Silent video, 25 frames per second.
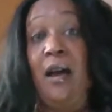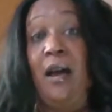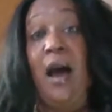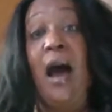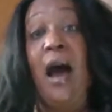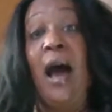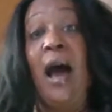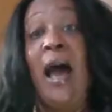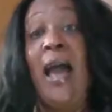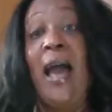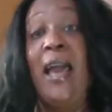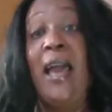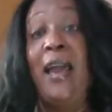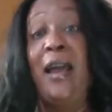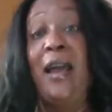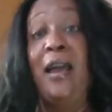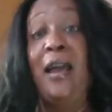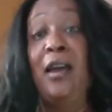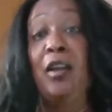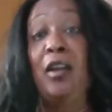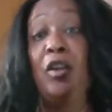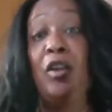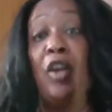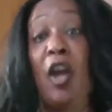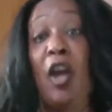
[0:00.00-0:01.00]
I
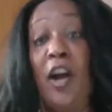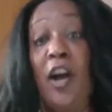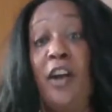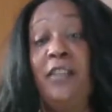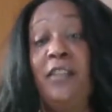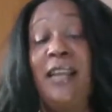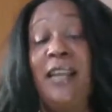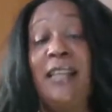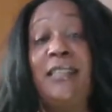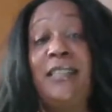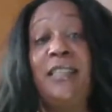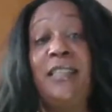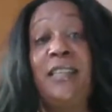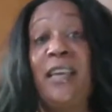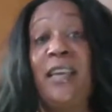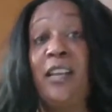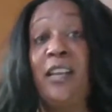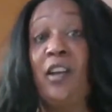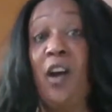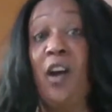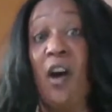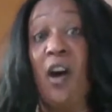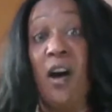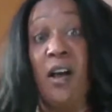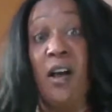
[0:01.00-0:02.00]
learned that it can
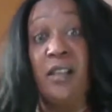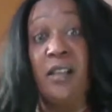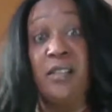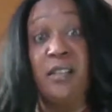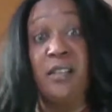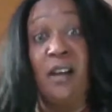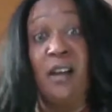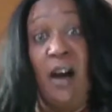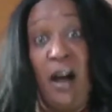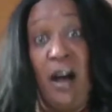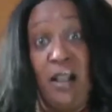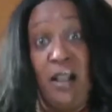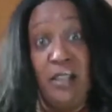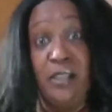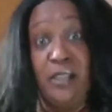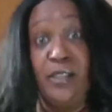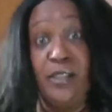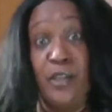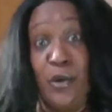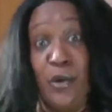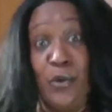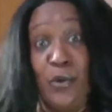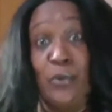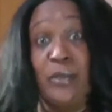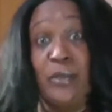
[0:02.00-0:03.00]
cause
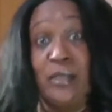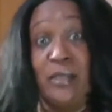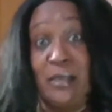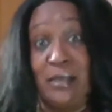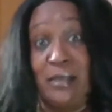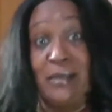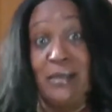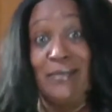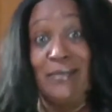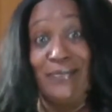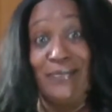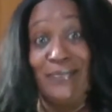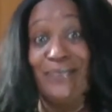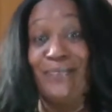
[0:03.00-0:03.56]
gallstones.